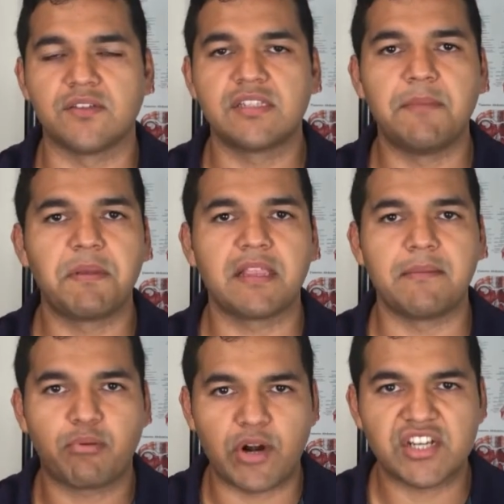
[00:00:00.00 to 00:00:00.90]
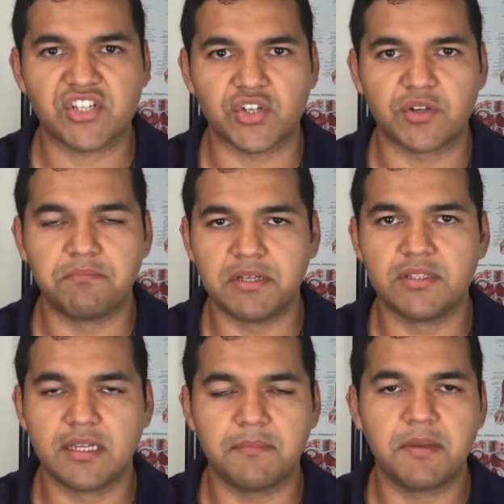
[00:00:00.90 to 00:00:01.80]
There's typically pressure
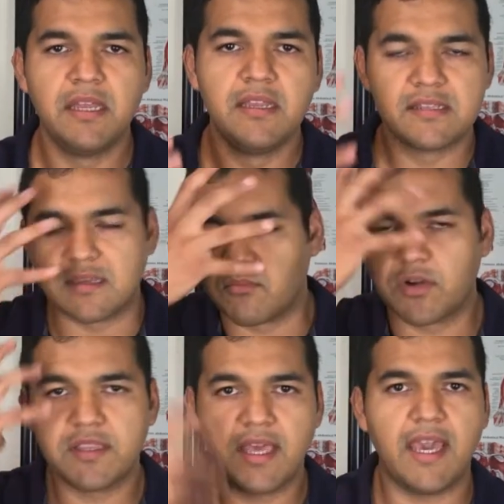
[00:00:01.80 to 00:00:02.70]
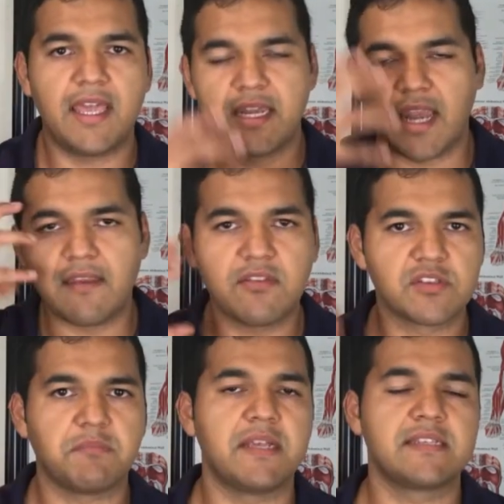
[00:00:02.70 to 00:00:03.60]
buildup somewhere in the head in any of
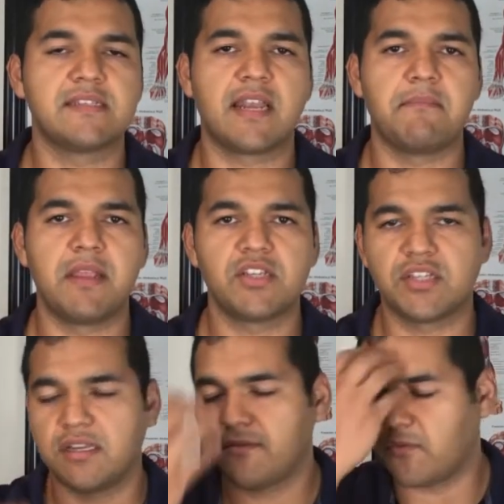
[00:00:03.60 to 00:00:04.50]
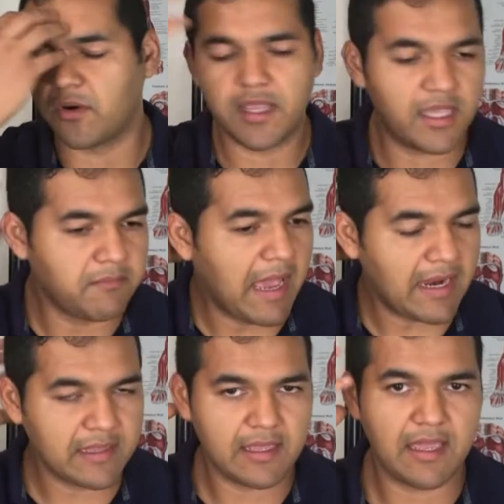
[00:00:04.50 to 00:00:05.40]
those places that I mentioned forehead,
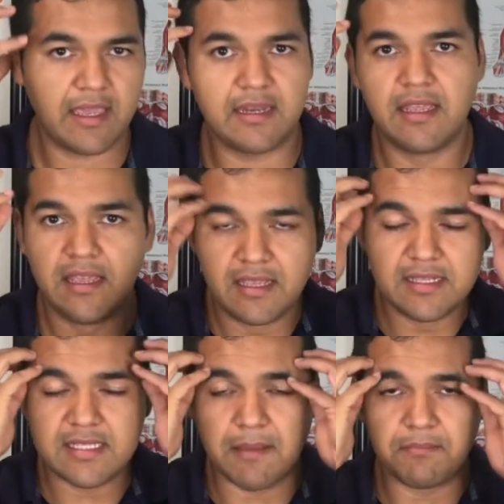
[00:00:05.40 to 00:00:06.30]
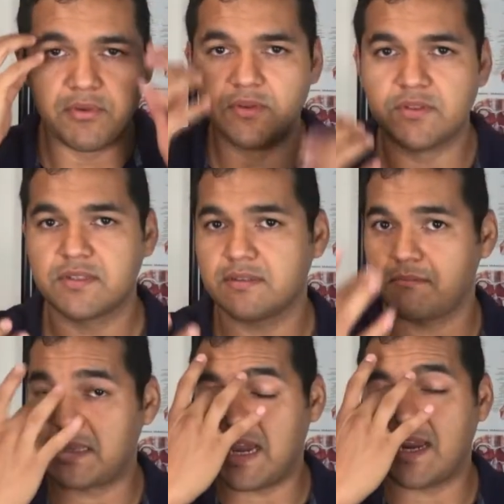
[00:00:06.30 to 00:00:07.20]
back of the head, temples,
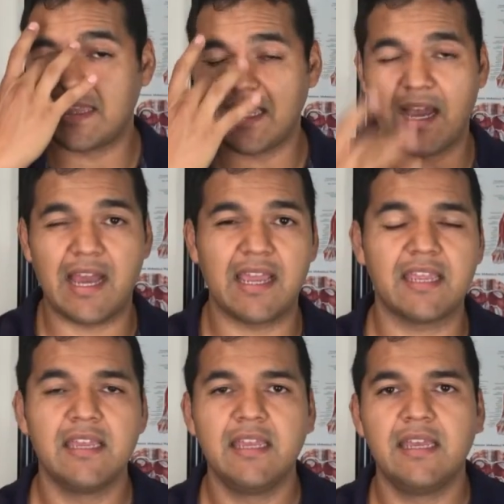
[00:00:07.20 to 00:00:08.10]
behind the eye.